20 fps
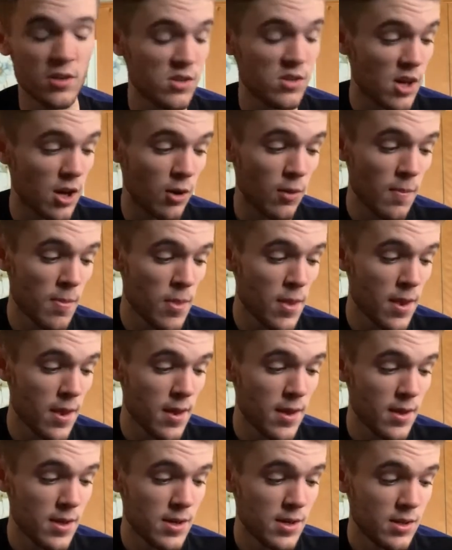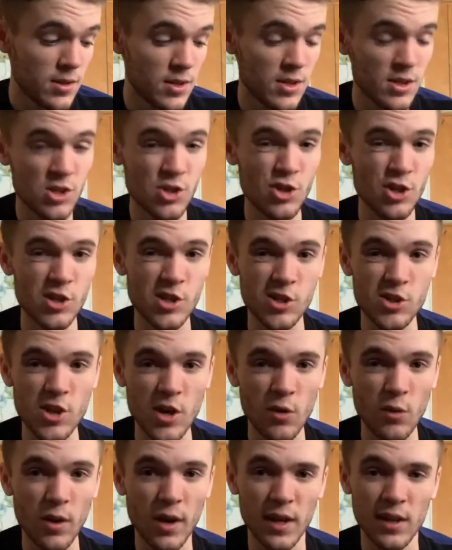So this is just a
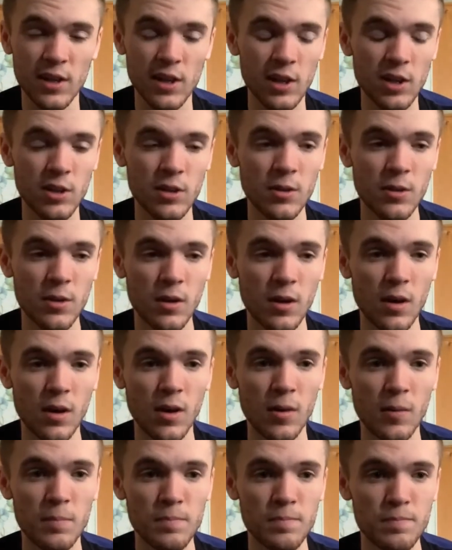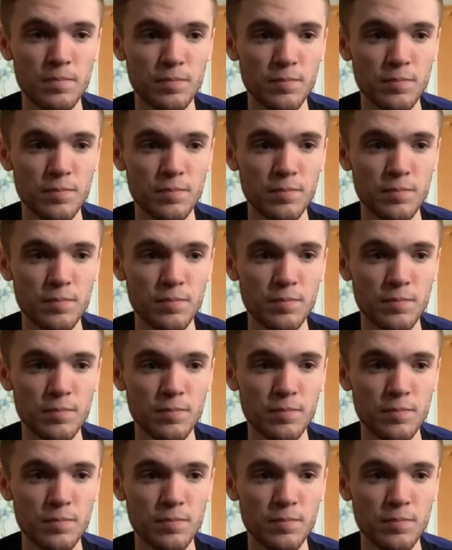general idea, and